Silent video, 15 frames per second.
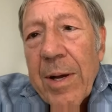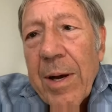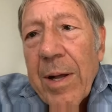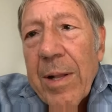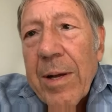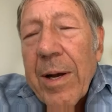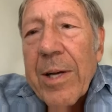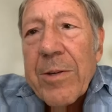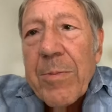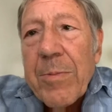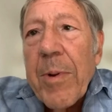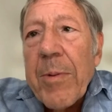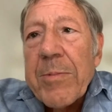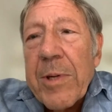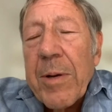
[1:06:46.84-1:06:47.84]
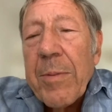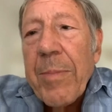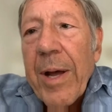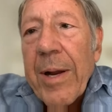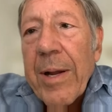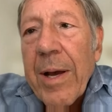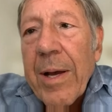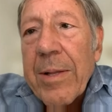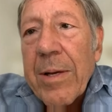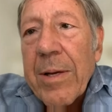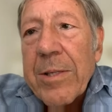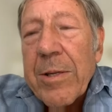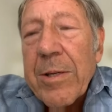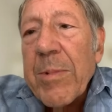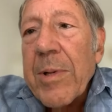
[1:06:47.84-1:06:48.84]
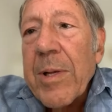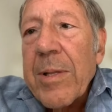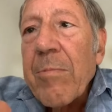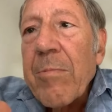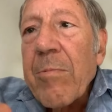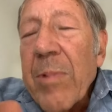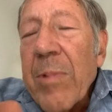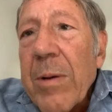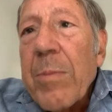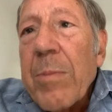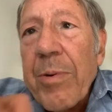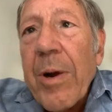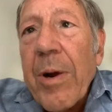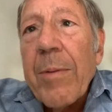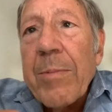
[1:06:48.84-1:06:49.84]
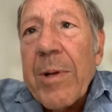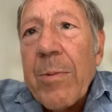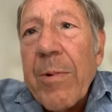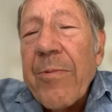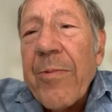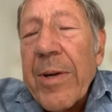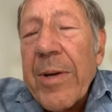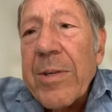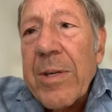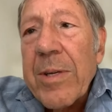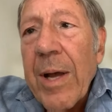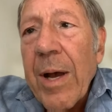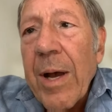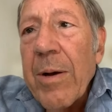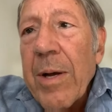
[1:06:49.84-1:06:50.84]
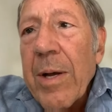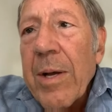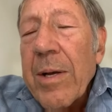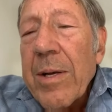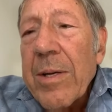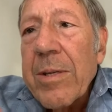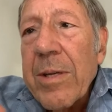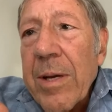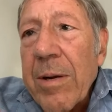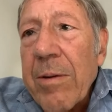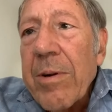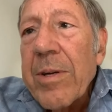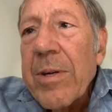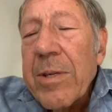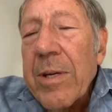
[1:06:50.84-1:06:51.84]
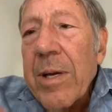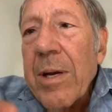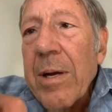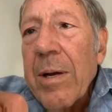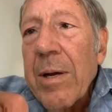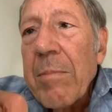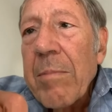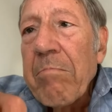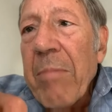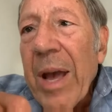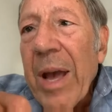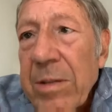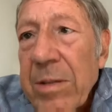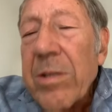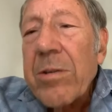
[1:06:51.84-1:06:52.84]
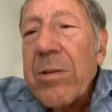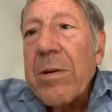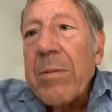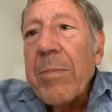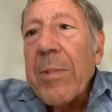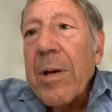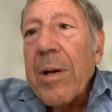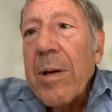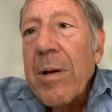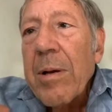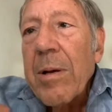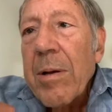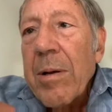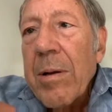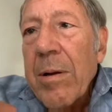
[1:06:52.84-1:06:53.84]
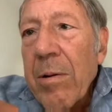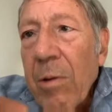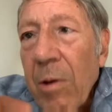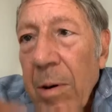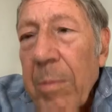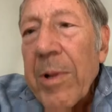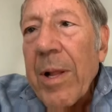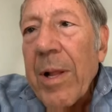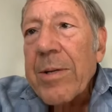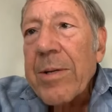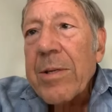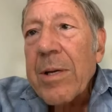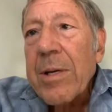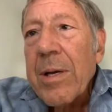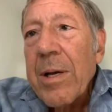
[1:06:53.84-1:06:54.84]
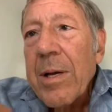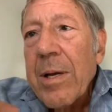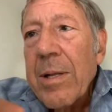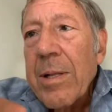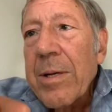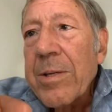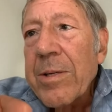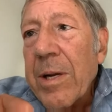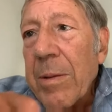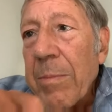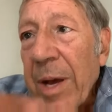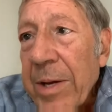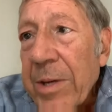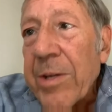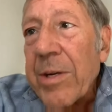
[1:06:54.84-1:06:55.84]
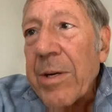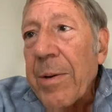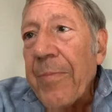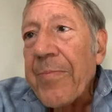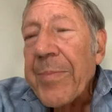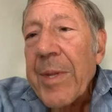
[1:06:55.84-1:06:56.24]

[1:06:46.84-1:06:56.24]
Holocaust remembrance, combating anti-Semitism. The real problem that we're facing now is the increasing mainstreaming, normalizing, legitimation